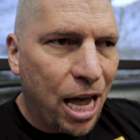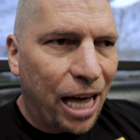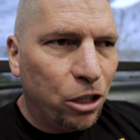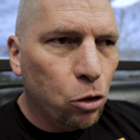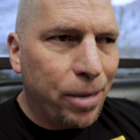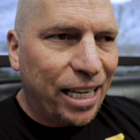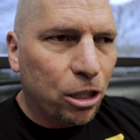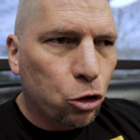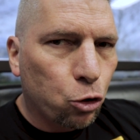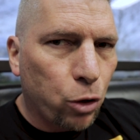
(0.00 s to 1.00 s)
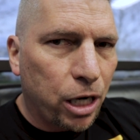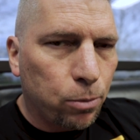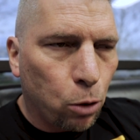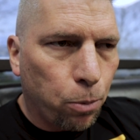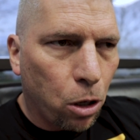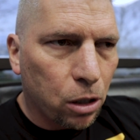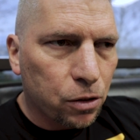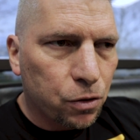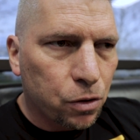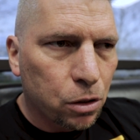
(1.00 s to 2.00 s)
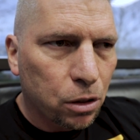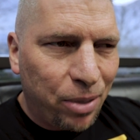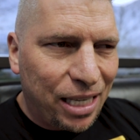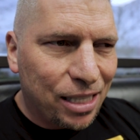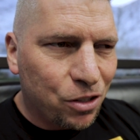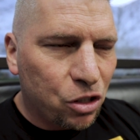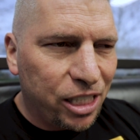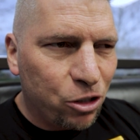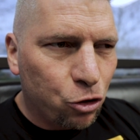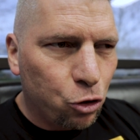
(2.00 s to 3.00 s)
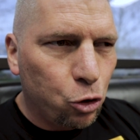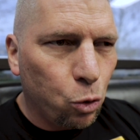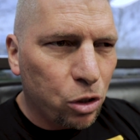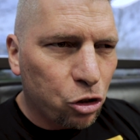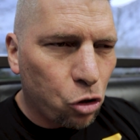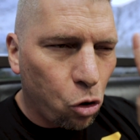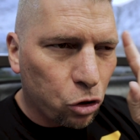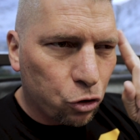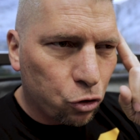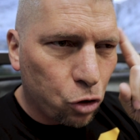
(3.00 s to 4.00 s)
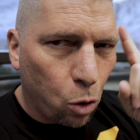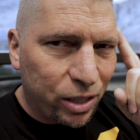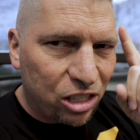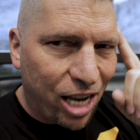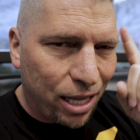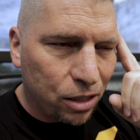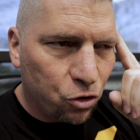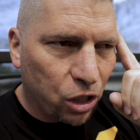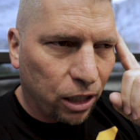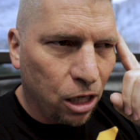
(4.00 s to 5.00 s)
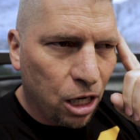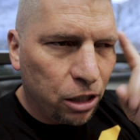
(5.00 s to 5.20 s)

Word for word: and you'll make incredible parts because these students are so intelligent.